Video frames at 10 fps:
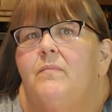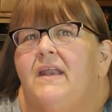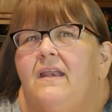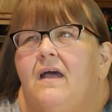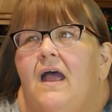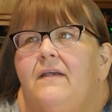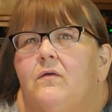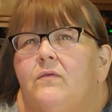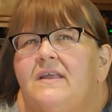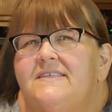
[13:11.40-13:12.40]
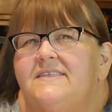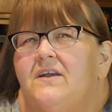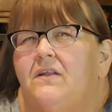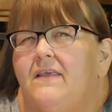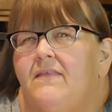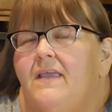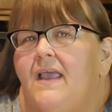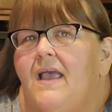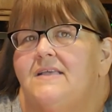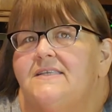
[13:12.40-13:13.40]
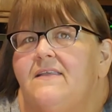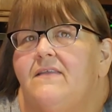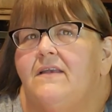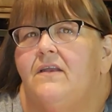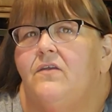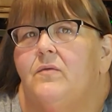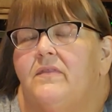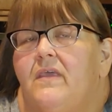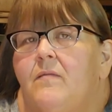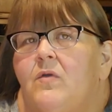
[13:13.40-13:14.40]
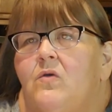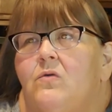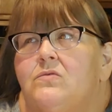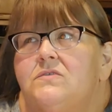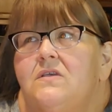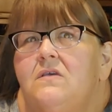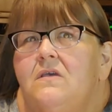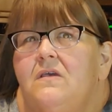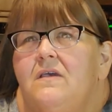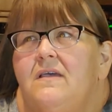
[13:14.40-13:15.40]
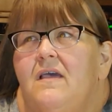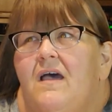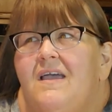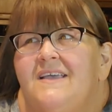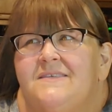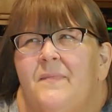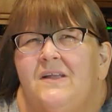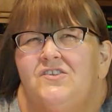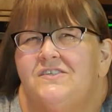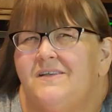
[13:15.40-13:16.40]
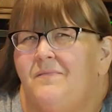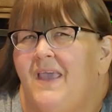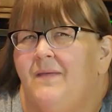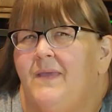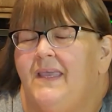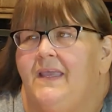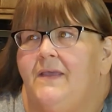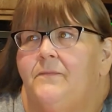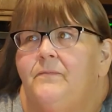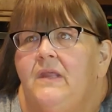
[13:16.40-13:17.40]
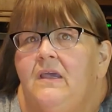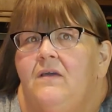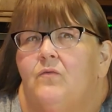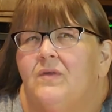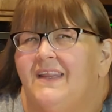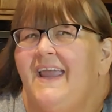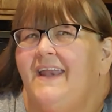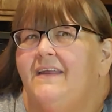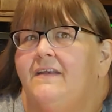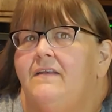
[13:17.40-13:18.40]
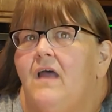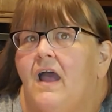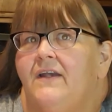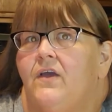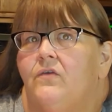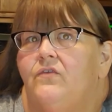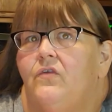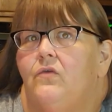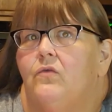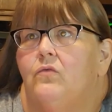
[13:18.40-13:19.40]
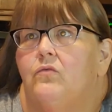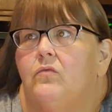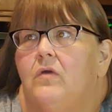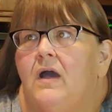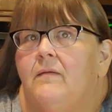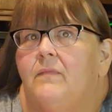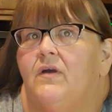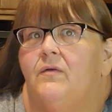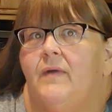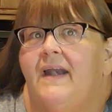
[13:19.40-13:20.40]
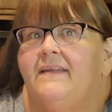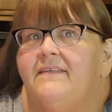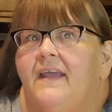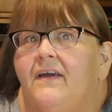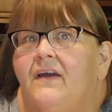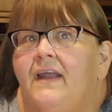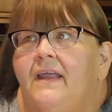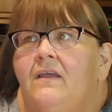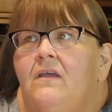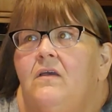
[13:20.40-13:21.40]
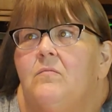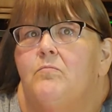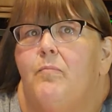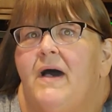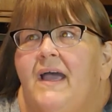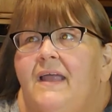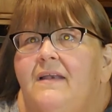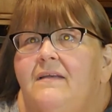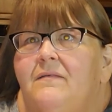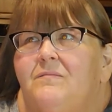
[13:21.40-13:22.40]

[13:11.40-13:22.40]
But I don't necessarily think it has anything to do with chemicals, as much as it may be related, I know, to hereditary, but